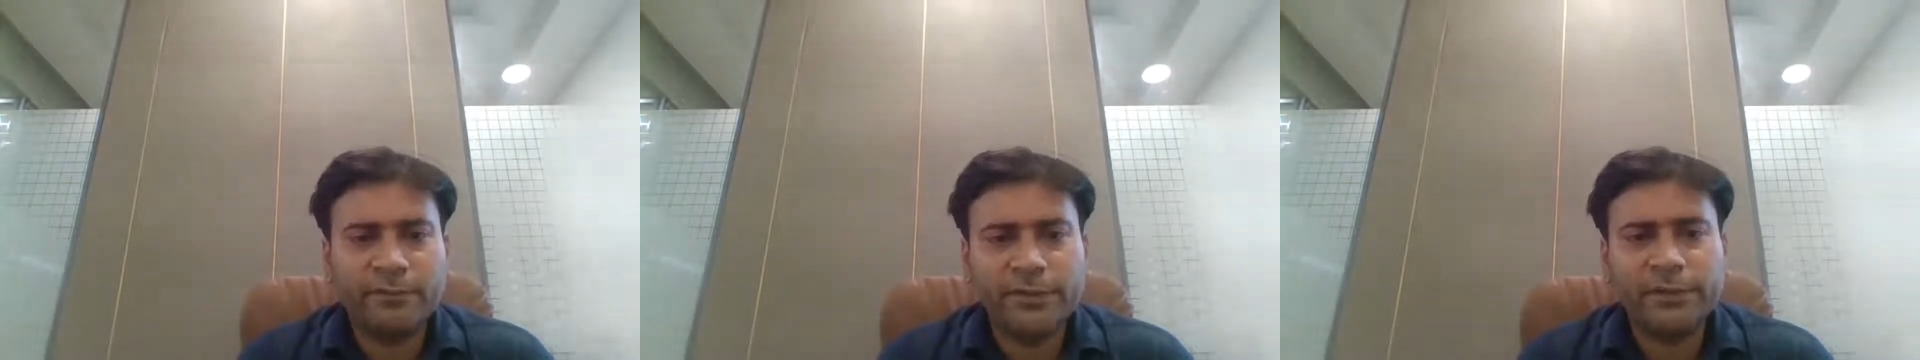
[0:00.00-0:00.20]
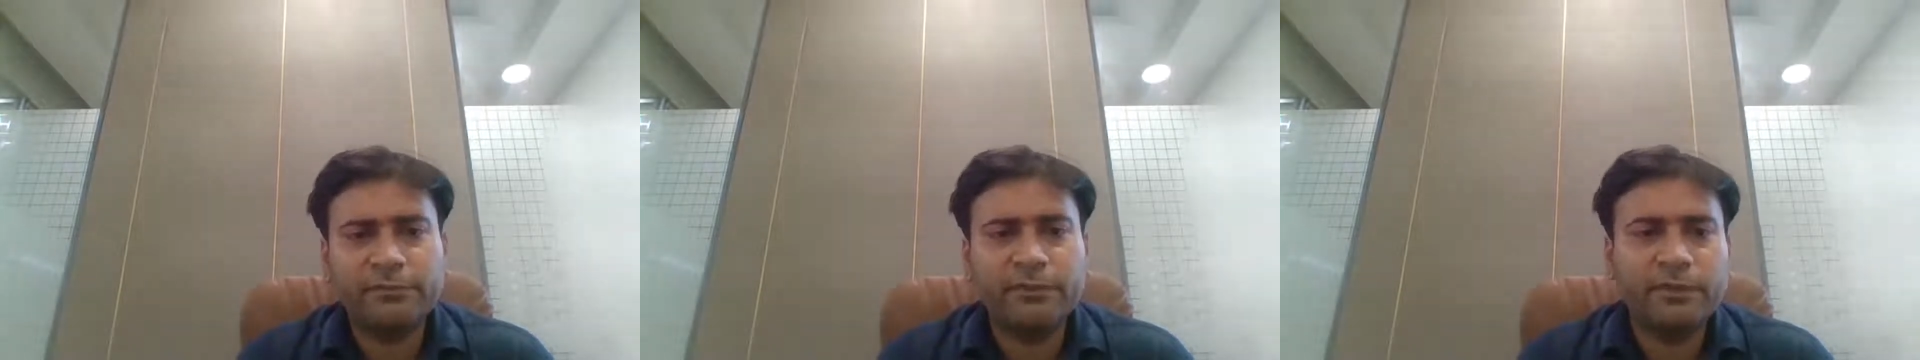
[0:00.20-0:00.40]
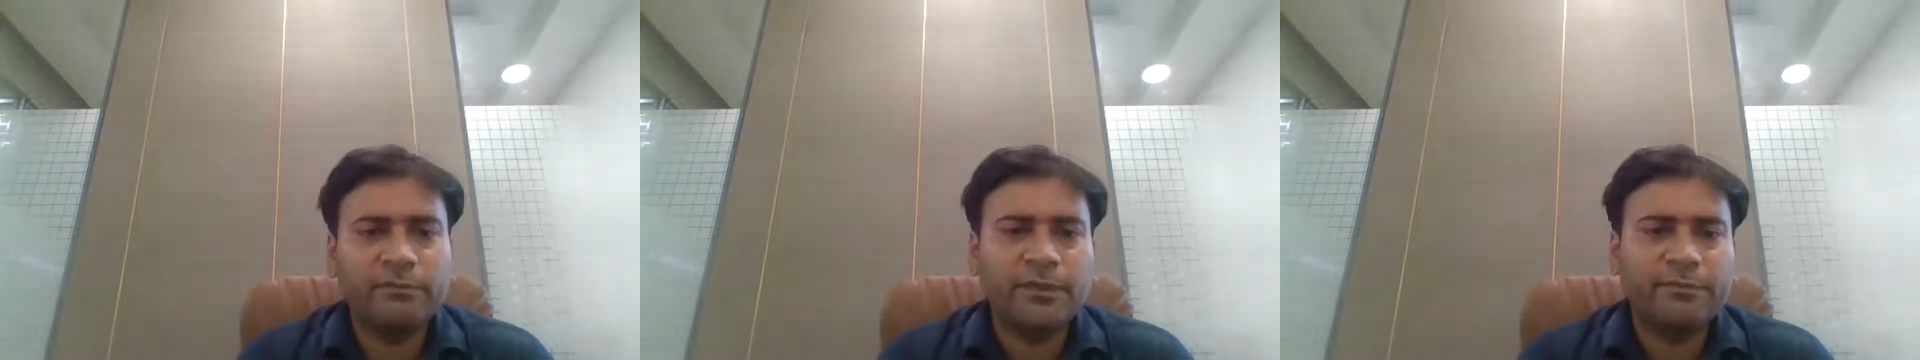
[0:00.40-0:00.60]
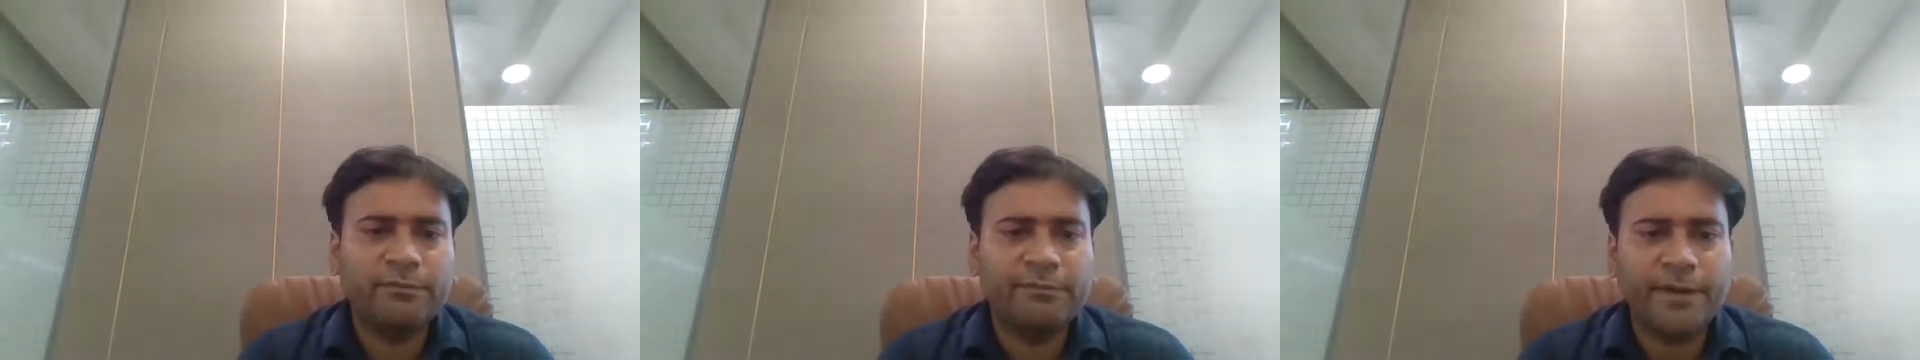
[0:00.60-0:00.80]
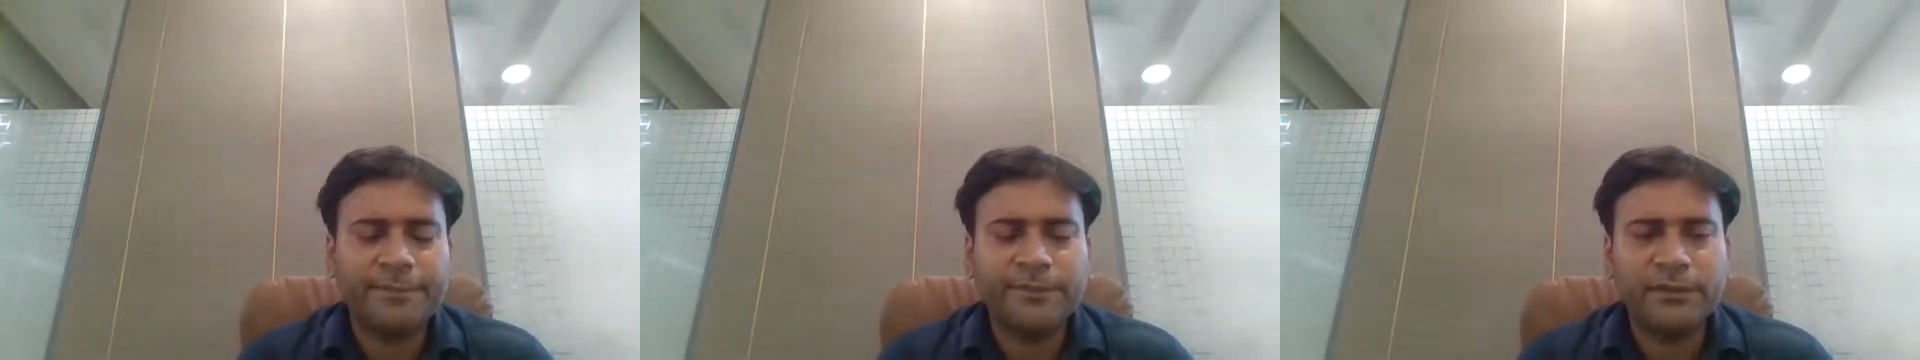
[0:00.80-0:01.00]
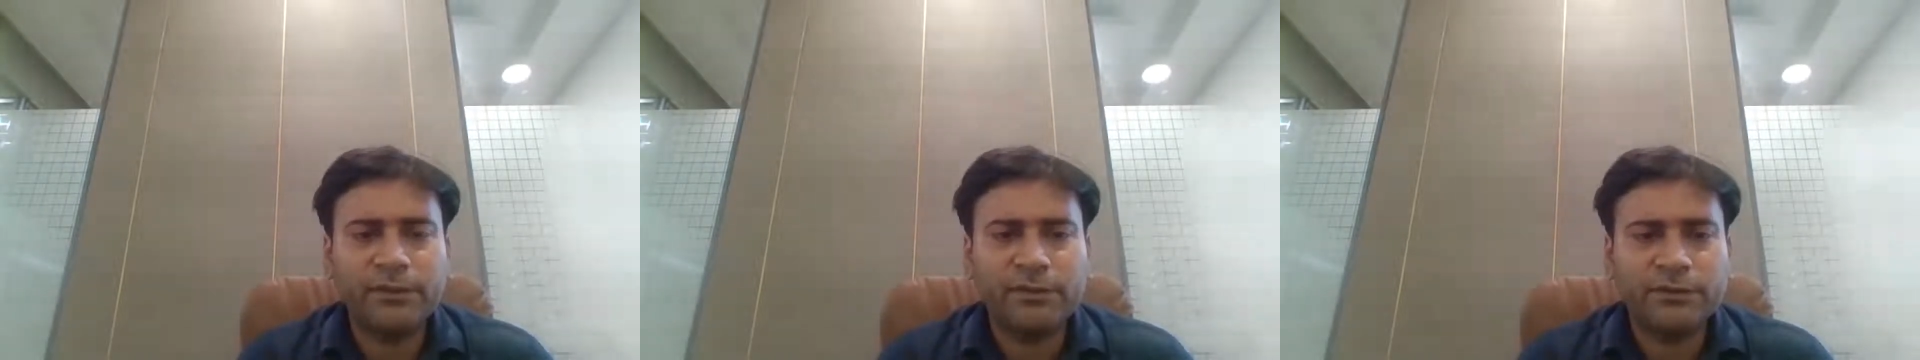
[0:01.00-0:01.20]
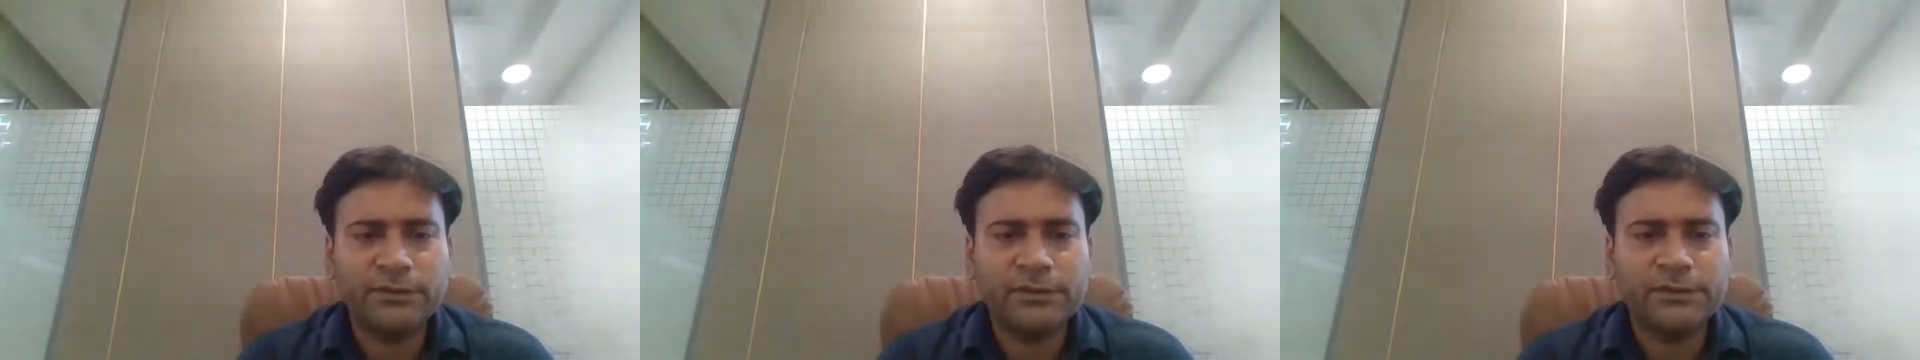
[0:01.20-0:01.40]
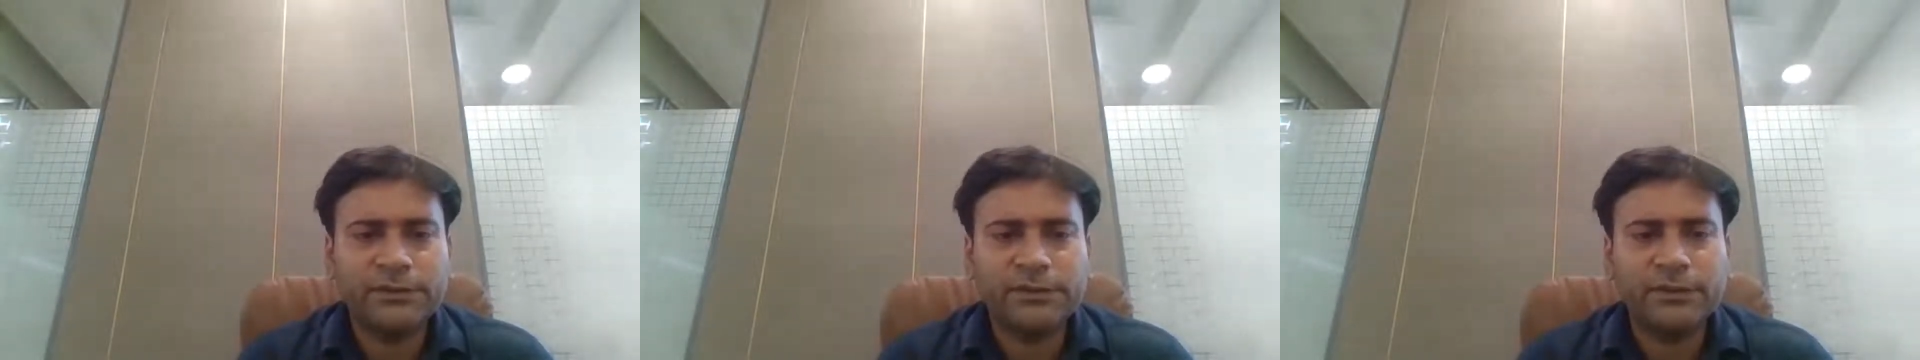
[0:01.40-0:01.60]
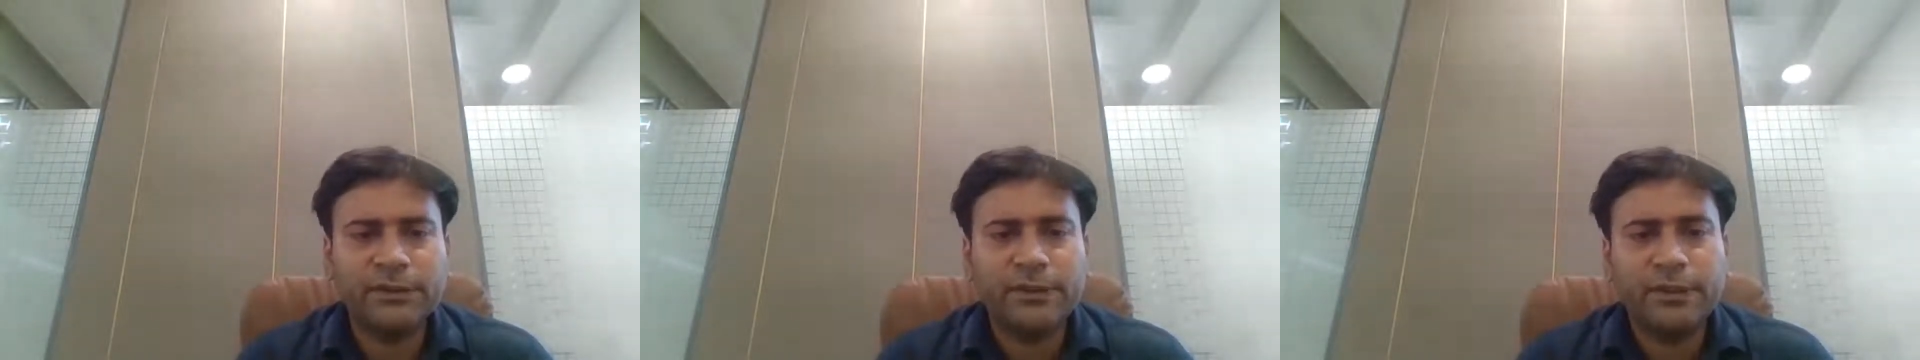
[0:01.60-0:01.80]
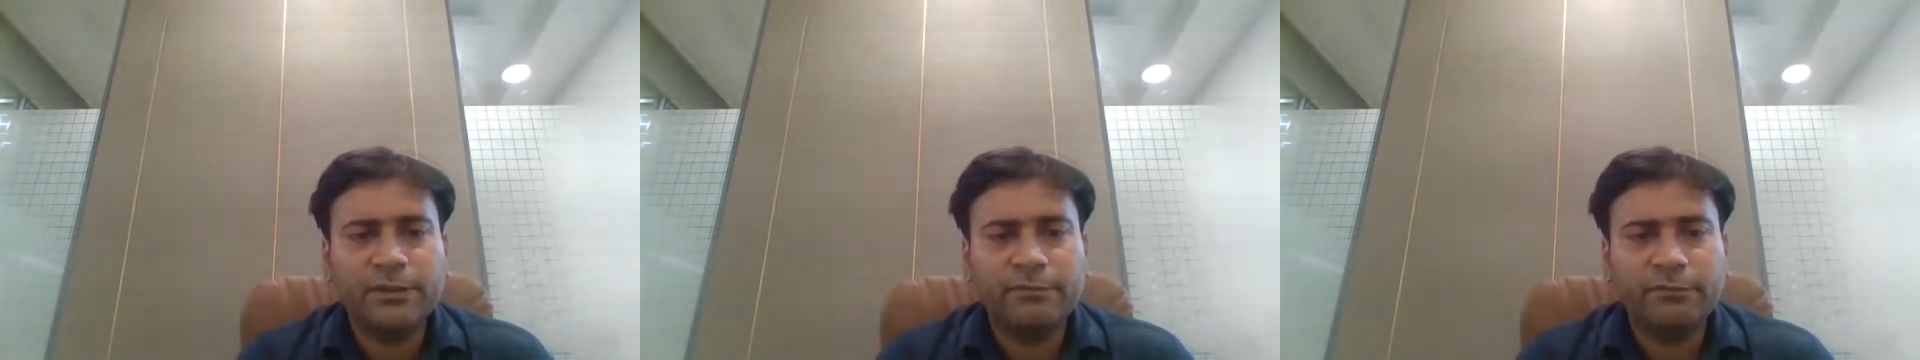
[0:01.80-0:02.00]
this wave of 5G launches
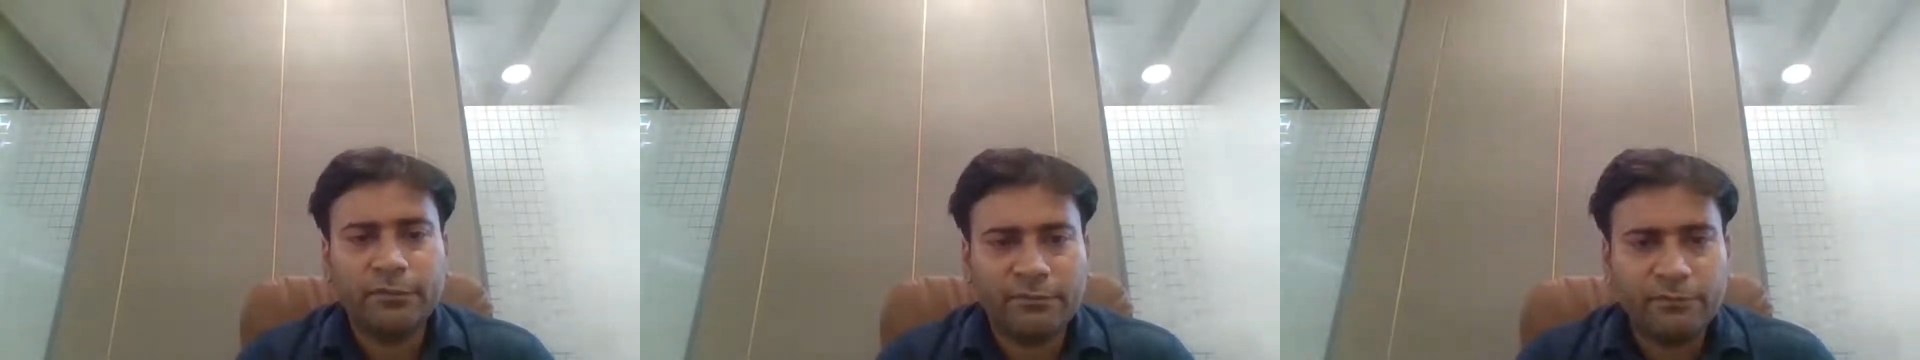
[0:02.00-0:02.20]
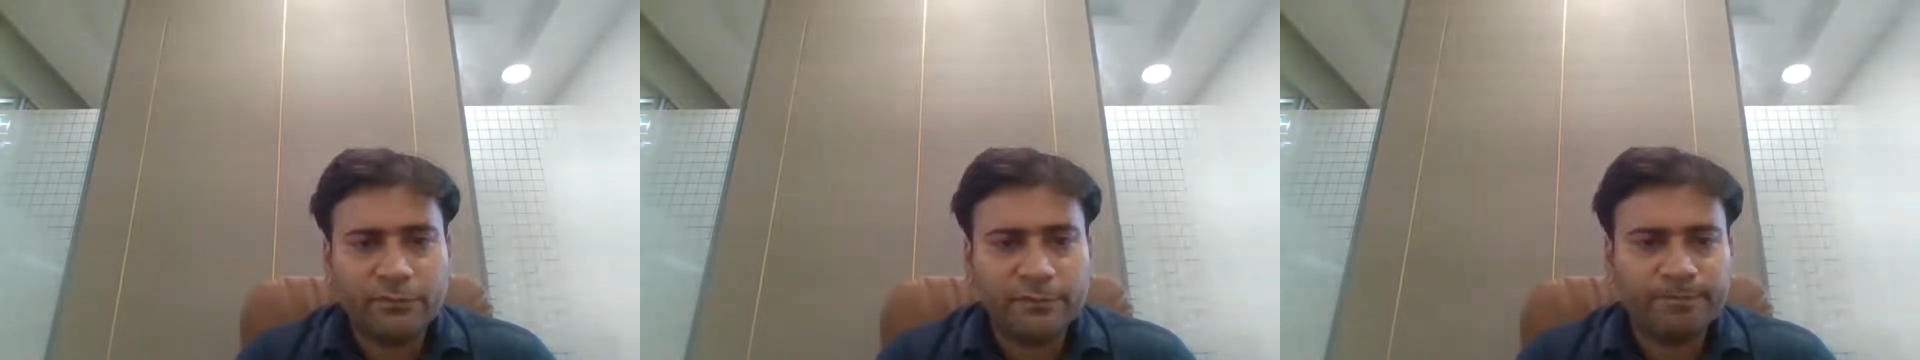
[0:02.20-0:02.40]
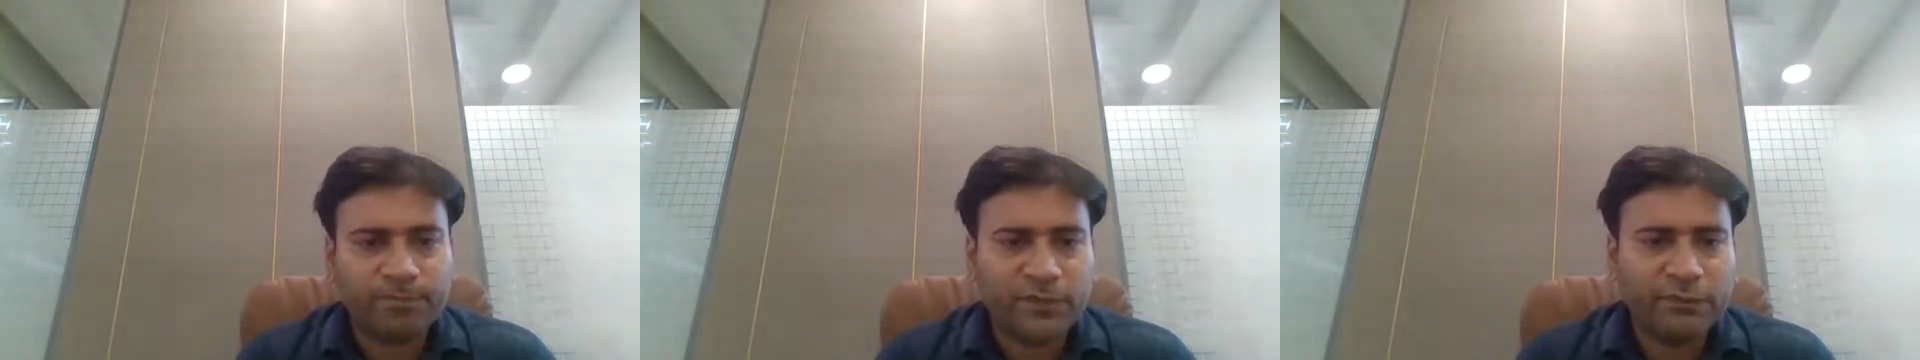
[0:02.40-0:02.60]
from